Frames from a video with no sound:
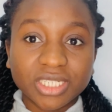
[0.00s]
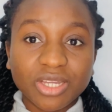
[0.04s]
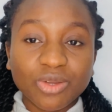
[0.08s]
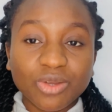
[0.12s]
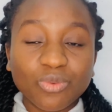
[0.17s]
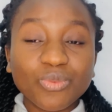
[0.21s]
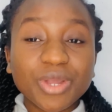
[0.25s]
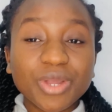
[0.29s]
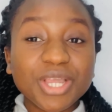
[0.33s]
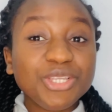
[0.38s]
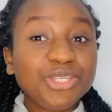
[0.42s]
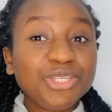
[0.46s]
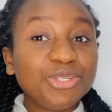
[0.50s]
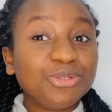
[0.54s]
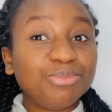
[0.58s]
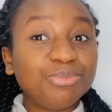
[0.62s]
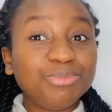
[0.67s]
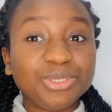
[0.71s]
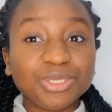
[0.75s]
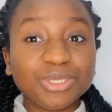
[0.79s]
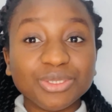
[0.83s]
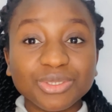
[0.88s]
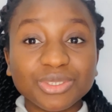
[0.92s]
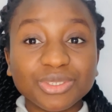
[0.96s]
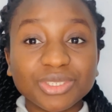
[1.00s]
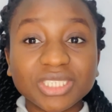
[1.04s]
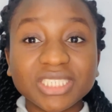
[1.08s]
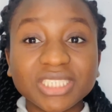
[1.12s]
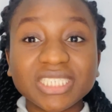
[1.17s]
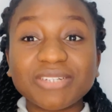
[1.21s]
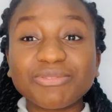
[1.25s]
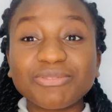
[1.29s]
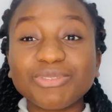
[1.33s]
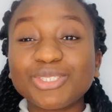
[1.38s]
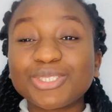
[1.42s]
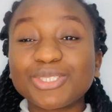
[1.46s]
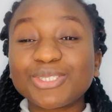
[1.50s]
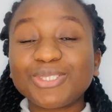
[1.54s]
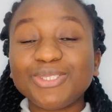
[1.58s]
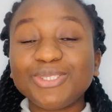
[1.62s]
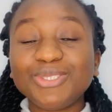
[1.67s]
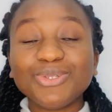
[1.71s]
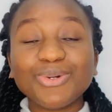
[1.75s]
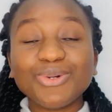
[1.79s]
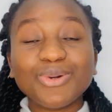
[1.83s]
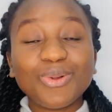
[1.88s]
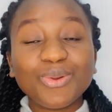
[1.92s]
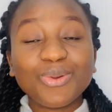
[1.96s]
When you build, there is
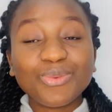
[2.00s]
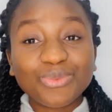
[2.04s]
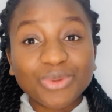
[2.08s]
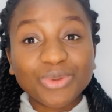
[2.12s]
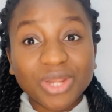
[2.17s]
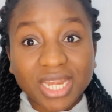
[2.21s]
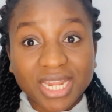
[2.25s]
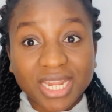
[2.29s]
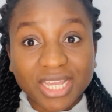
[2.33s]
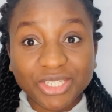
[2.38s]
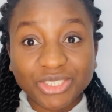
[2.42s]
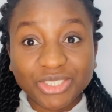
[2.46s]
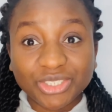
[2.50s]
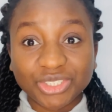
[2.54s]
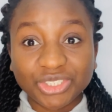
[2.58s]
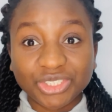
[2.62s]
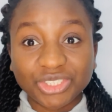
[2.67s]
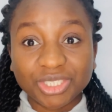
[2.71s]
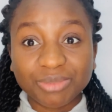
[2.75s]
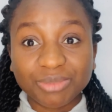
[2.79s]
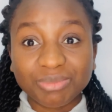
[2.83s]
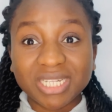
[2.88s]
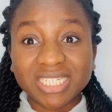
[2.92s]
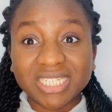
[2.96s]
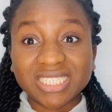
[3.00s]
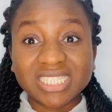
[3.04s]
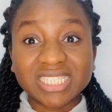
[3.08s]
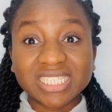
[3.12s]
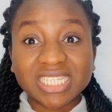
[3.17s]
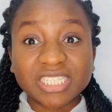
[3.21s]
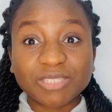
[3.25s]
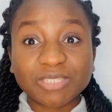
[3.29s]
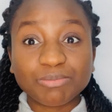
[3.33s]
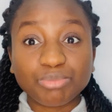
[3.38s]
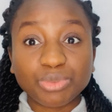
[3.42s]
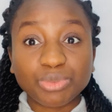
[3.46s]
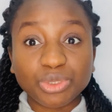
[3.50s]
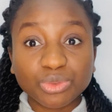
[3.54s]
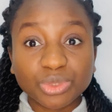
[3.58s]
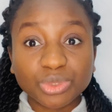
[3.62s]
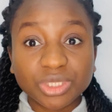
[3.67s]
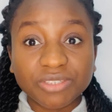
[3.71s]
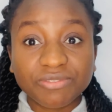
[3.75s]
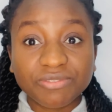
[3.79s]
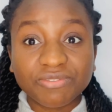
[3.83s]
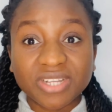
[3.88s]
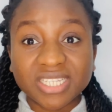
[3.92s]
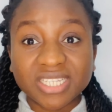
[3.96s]
no relationship that is as
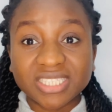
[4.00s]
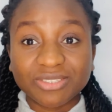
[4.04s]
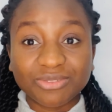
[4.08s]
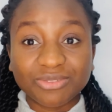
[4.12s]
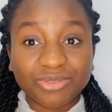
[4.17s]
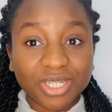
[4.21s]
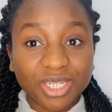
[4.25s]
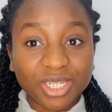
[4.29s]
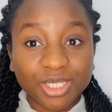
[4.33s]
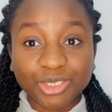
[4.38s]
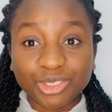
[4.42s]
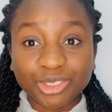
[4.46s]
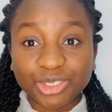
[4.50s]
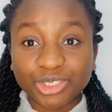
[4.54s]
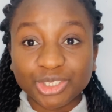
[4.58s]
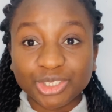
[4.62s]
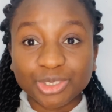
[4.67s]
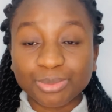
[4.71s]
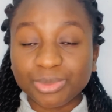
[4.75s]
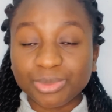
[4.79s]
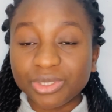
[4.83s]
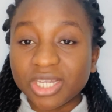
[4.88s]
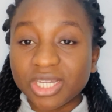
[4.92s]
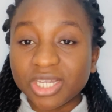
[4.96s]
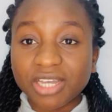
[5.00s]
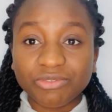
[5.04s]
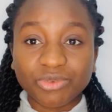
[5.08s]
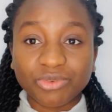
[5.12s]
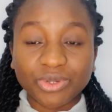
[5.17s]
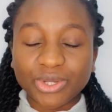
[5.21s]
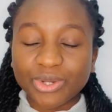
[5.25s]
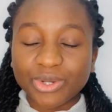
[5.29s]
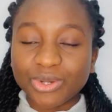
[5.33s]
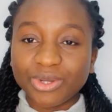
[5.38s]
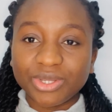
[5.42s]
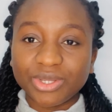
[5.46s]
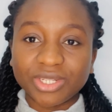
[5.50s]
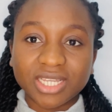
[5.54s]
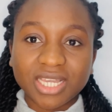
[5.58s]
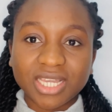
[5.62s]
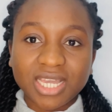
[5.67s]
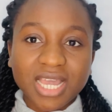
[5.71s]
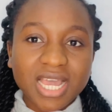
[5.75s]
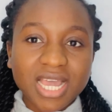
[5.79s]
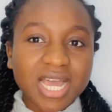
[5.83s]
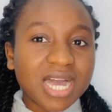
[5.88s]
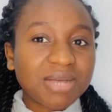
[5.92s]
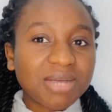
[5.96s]
beautiful as the relationship you have with God.
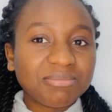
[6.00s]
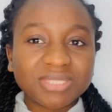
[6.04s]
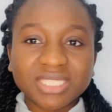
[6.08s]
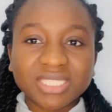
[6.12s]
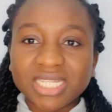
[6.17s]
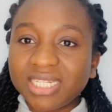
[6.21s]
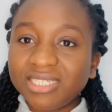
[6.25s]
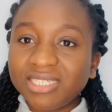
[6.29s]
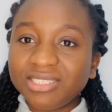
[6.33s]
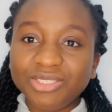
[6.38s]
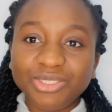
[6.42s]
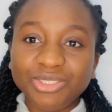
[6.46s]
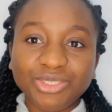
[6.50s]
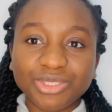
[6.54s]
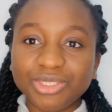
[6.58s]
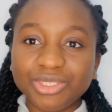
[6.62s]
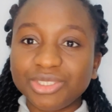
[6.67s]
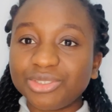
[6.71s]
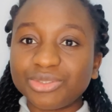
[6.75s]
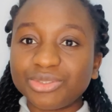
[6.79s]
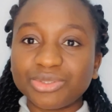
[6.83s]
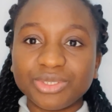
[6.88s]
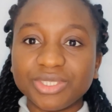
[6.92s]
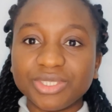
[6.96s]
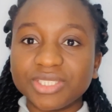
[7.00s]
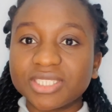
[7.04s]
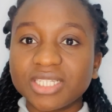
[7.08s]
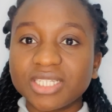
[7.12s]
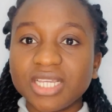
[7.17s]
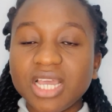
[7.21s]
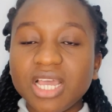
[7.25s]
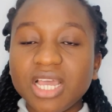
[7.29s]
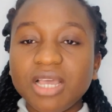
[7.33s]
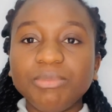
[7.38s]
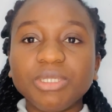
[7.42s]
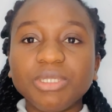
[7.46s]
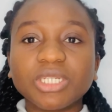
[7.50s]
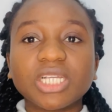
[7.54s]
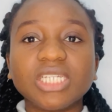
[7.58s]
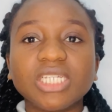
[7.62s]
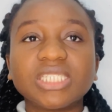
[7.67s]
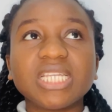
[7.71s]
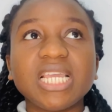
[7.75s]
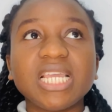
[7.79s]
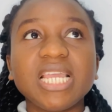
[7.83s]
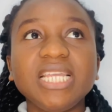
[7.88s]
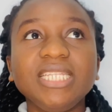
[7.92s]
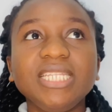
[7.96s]
I'm telling you the truth because
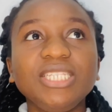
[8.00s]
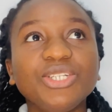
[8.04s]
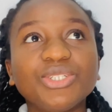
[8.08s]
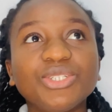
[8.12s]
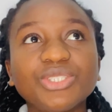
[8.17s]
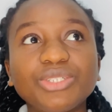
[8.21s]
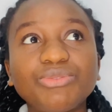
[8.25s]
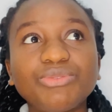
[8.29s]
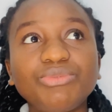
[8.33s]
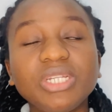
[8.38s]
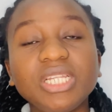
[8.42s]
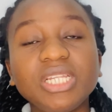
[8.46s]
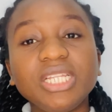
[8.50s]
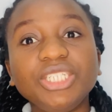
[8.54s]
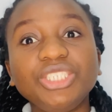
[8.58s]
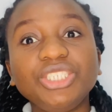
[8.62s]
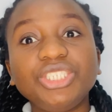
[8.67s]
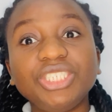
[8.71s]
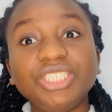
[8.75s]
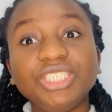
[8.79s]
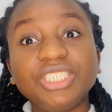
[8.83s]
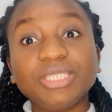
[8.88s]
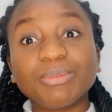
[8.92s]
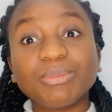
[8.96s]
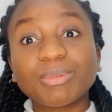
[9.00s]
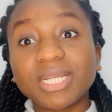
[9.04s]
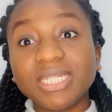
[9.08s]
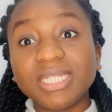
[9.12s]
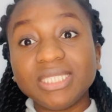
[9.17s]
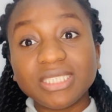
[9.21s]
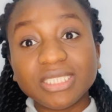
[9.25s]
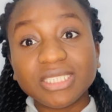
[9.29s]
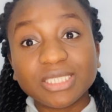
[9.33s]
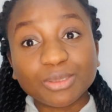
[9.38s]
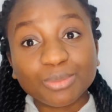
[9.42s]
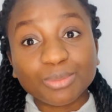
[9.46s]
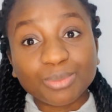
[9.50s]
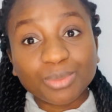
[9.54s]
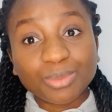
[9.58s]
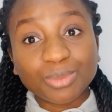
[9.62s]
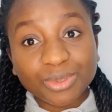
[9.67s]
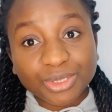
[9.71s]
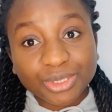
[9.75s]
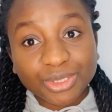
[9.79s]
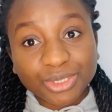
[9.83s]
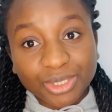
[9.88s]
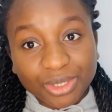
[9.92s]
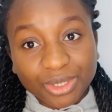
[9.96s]
any other relationship can
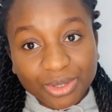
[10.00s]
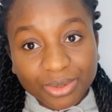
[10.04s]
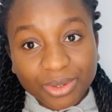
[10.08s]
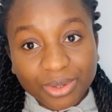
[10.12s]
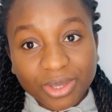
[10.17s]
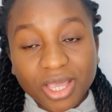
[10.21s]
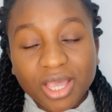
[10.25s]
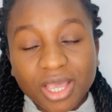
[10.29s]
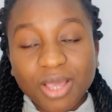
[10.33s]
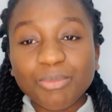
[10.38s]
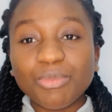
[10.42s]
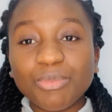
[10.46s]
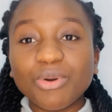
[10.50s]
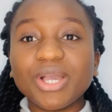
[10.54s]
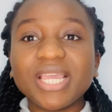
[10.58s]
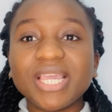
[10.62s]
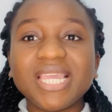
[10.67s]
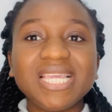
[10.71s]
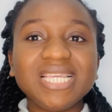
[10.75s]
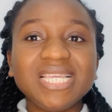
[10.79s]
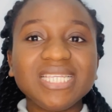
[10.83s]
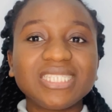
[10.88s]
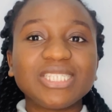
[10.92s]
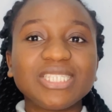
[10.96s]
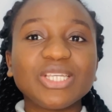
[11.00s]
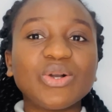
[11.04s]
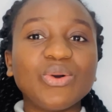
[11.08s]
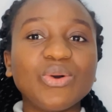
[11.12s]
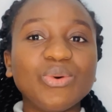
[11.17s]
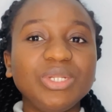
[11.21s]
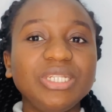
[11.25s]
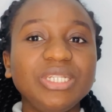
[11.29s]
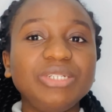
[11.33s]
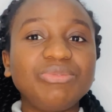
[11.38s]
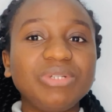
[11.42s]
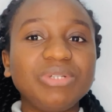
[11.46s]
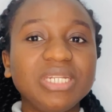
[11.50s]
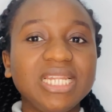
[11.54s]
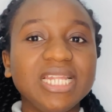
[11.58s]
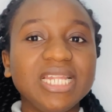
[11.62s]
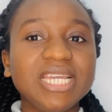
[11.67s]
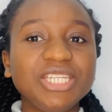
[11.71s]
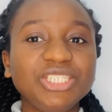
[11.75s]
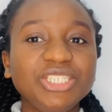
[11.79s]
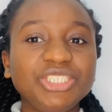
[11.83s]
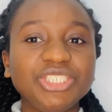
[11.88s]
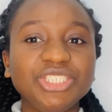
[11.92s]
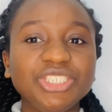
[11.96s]
disappoint you, but He's the only
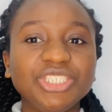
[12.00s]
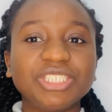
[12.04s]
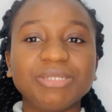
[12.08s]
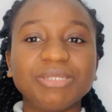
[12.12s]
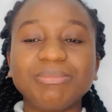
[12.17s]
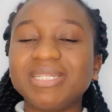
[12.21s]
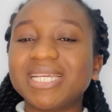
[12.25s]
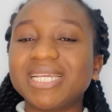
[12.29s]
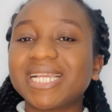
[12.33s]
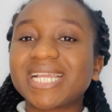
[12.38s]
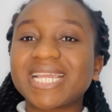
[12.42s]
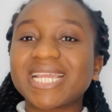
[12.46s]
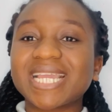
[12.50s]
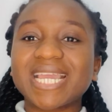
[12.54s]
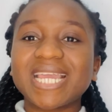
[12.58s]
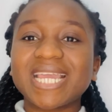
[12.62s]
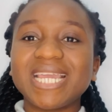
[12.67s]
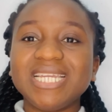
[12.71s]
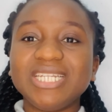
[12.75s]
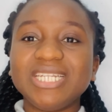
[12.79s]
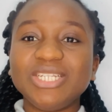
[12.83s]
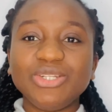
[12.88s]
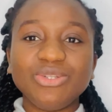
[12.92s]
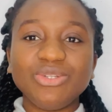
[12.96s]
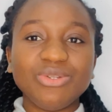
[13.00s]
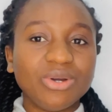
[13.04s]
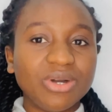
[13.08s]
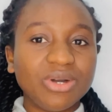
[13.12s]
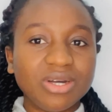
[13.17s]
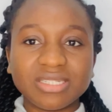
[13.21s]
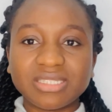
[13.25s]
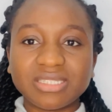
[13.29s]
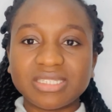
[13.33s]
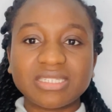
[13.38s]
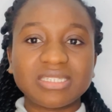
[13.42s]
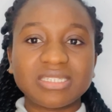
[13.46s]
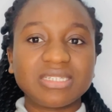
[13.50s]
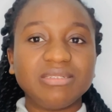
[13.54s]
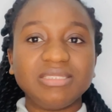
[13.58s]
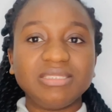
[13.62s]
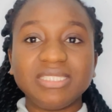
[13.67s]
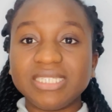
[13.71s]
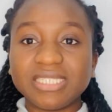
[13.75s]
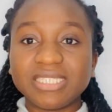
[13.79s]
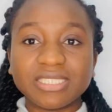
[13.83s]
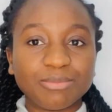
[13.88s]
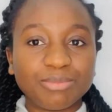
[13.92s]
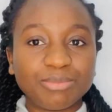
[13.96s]
relationship that cannot
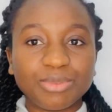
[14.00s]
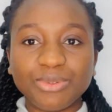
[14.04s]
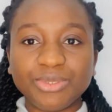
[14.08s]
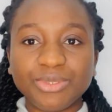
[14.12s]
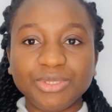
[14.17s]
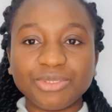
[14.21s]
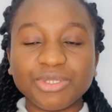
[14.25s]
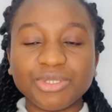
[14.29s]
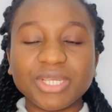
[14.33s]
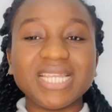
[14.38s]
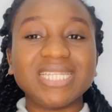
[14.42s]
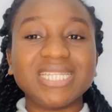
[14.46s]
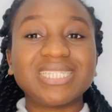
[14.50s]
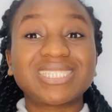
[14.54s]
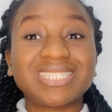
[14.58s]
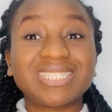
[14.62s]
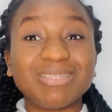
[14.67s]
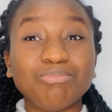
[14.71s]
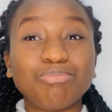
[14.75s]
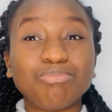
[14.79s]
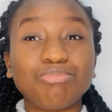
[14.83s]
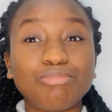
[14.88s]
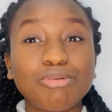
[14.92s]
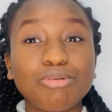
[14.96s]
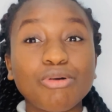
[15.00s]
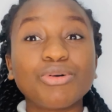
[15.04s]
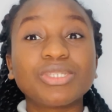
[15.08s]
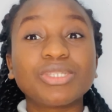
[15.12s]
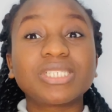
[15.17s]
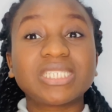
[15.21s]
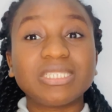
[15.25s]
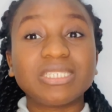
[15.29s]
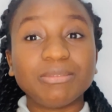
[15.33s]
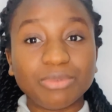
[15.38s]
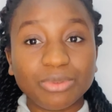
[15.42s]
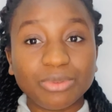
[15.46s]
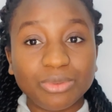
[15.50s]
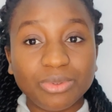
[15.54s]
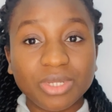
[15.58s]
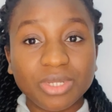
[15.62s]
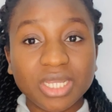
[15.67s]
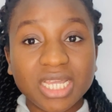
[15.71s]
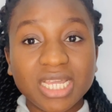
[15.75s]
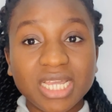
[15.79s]
disappoint you. It's impossible.